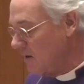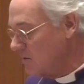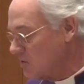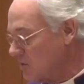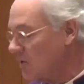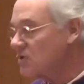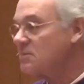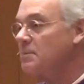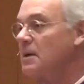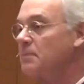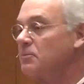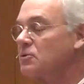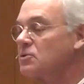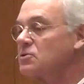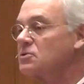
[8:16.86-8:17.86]
six
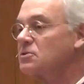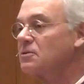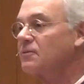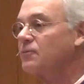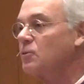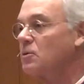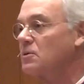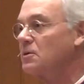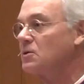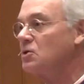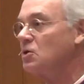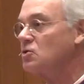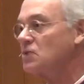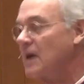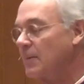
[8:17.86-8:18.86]
members for the
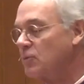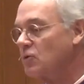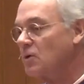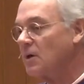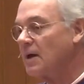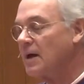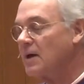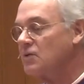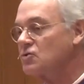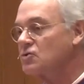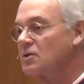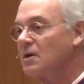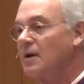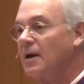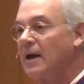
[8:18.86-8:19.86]
new chapter
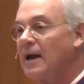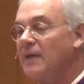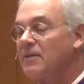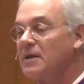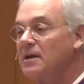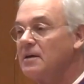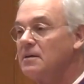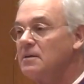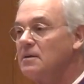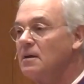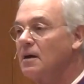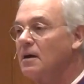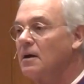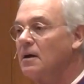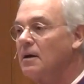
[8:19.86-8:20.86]
class, and
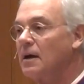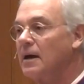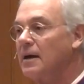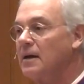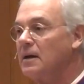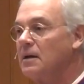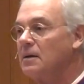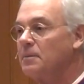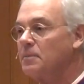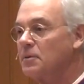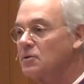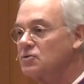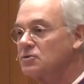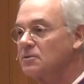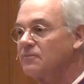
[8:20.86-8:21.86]
then a
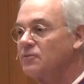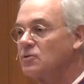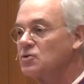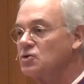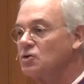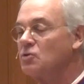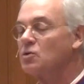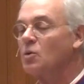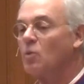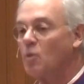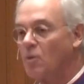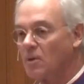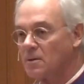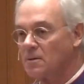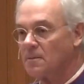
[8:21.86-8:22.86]
person for junior
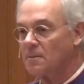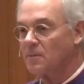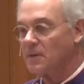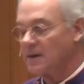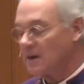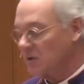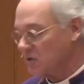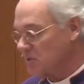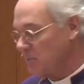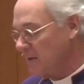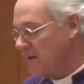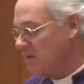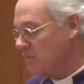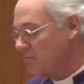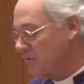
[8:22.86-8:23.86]
warden, that I'll
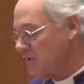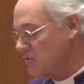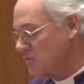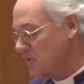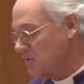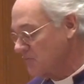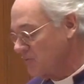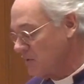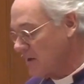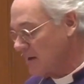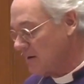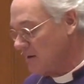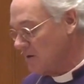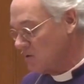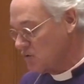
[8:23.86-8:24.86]
explain the process for
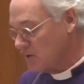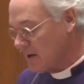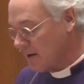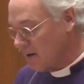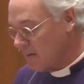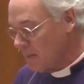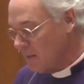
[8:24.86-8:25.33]
that in a second.